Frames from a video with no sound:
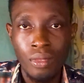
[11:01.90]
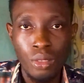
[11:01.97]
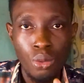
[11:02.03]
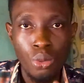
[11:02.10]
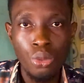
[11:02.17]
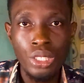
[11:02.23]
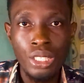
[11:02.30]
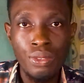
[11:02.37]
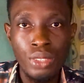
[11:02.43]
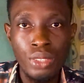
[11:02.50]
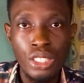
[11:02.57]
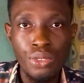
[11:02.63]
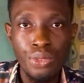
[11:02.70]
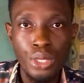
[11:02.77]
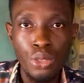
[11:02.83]
Do give
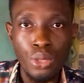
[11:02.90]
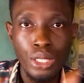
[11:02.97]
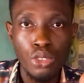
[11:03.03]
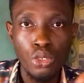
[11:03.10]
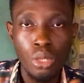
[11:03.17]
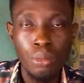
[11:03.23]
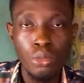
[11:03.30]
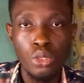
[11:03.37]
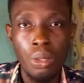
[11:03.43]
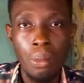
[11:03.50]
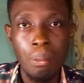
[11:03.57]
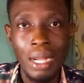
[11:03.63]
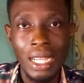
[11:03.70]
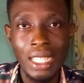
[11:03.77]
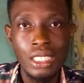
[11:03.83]
this video a thumbs
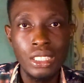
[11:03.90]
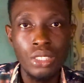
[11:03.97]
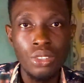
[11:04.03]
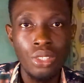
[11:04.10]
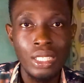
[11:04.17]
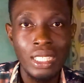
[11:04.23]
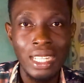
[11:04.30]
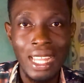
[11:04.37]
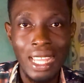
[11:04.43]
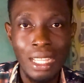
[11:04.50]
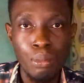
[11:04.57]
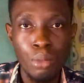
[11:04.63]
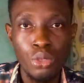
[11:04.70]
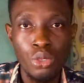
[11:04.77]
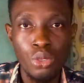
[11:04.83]
up by hitting on the
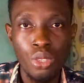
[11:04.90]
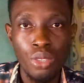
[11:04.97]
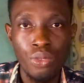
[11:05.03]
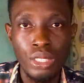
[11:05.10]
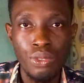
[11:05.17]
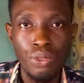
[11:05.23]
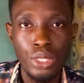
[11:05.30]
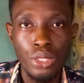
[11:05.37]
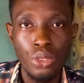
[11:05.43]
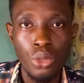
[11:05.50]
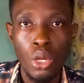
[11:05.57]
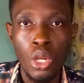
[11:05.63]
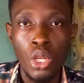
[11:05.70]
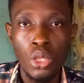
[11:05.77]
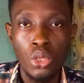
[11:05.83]
like button of the
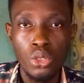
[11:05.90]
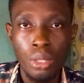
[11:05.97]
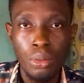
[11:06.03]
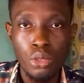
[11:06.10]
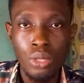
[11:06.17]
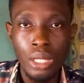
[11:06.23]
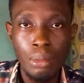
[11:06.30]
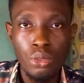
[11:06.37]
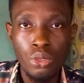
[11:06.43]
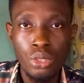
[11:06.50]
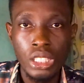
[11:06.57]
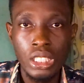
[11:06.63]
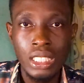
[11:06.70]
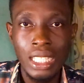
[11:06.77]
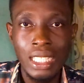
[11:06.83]
video. Subscribe to
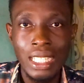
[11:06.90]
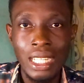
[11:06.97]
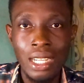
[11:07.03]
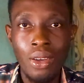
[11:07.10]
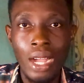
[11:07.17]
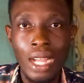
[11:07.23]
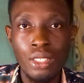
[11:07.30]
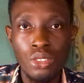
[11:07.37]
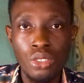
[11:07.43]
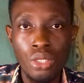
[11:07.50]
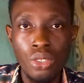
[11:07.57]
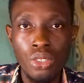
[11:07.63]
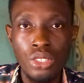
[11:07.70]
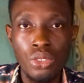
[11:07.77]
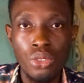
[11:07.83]
the channel and
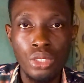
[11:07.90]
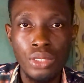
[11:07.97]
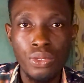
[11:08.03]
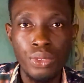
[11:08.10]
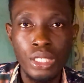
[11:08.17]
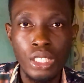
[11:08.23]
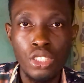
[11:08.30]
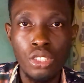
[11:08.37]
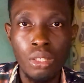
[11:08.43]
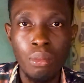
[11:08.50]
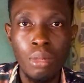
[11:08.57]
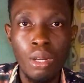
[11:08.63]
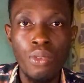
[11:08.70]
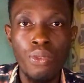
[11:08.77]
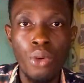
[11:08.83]
turn on the
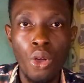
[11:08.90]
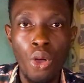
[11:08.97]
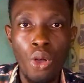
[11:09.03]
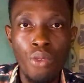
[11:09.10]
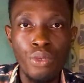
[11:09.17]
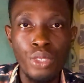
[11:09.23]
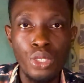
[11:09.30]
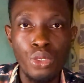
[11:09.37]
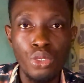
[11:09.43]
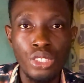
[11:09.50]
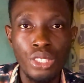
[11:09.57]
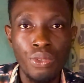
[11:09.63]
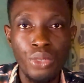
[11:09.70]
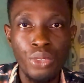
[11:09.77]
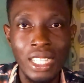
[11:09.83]
notification bell for all
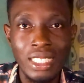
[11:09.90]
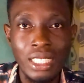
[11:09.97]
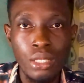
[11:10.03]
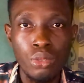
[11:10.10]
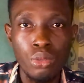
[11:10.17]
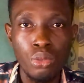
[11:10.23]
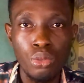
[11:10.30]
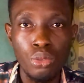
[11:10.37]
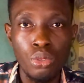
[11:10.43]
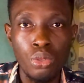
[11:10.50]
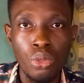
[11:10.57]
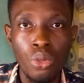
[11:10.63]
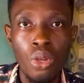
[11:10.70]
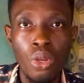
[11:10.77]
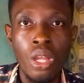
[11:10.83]
videos if you are yet to do
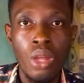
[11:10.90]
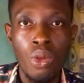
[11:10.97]
so.